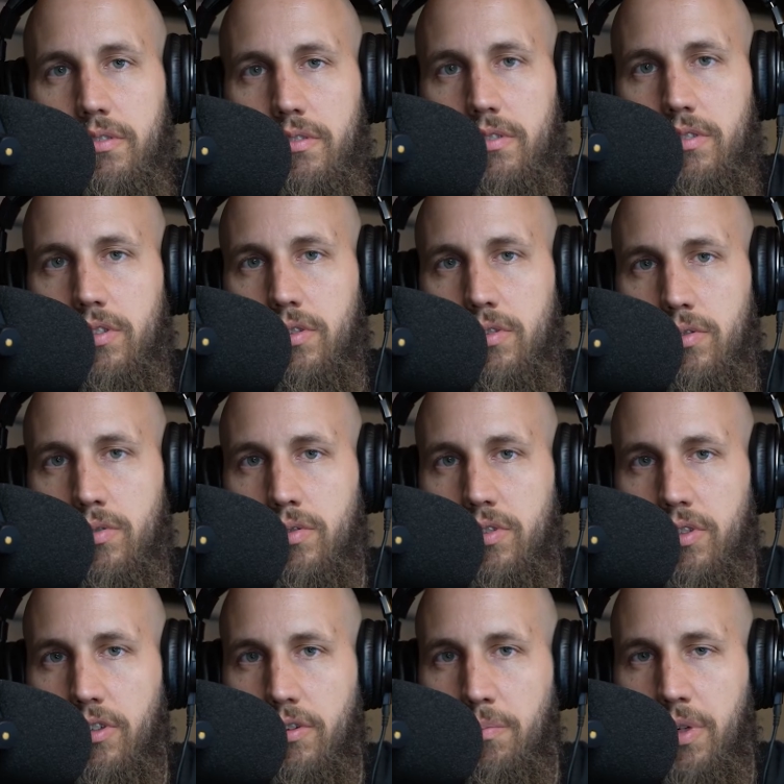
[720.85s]
to
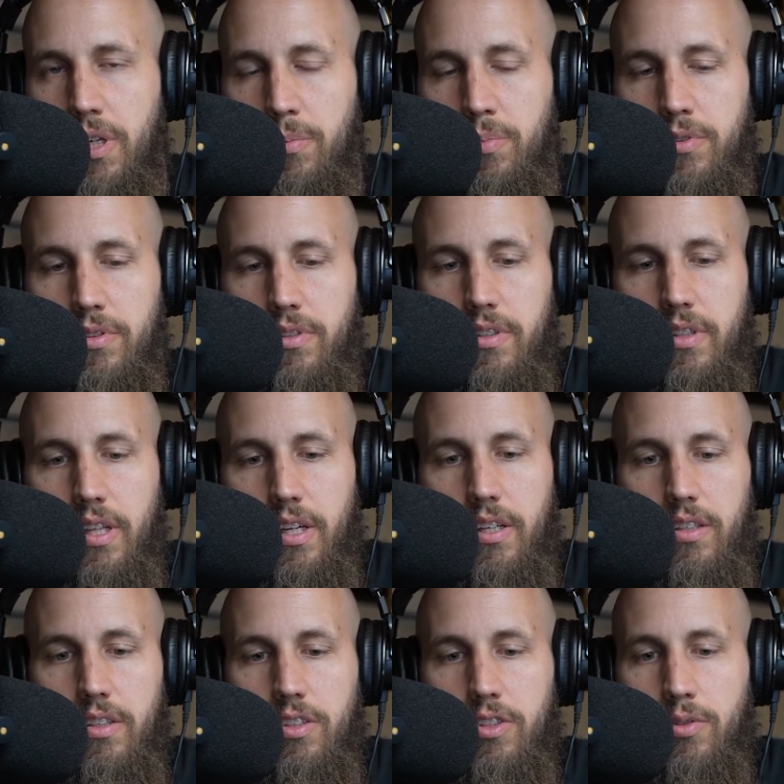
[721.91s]
certain people
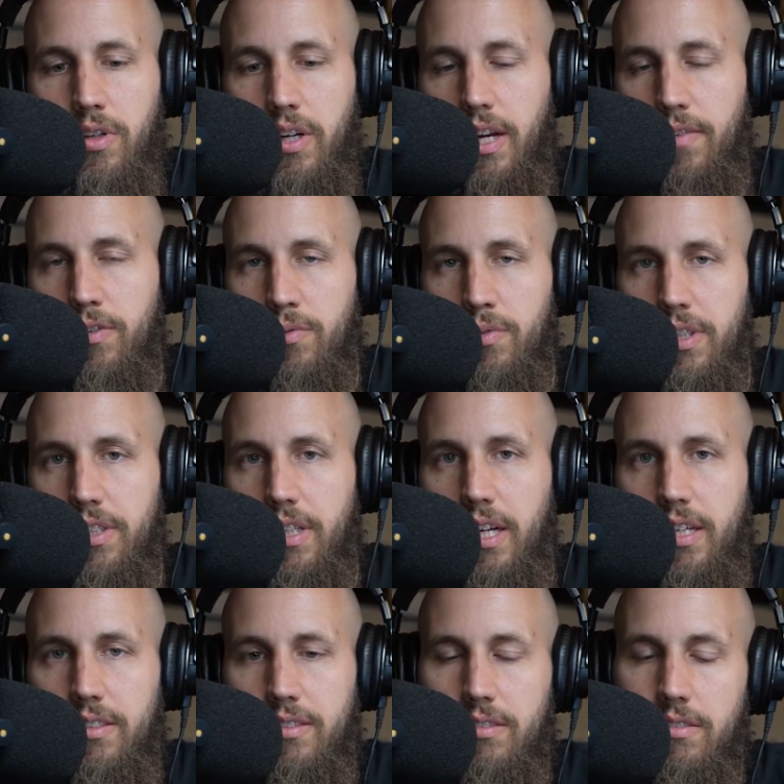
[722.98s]
than you could ever
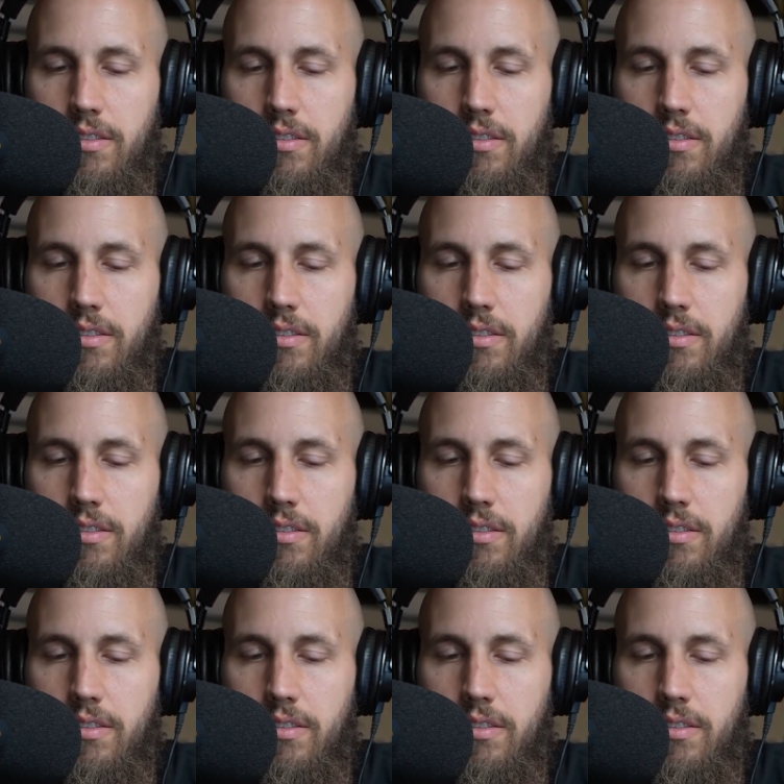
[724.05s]
realize.